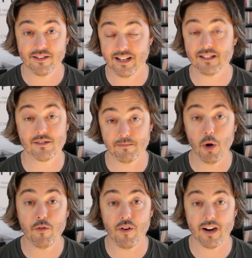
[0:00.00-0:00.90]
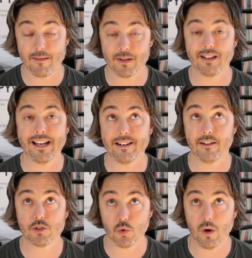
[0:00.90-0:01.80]
That's no fun. I've been laid
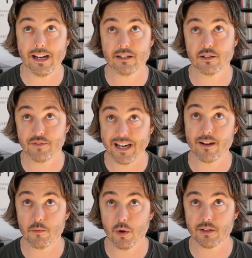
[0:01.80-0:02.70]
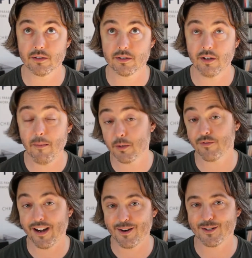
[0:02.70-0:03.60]
off twice, fired once, almost
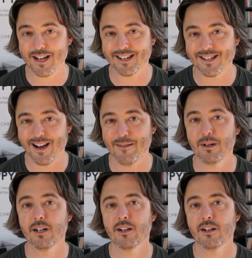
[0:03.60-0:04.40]
fired a second time.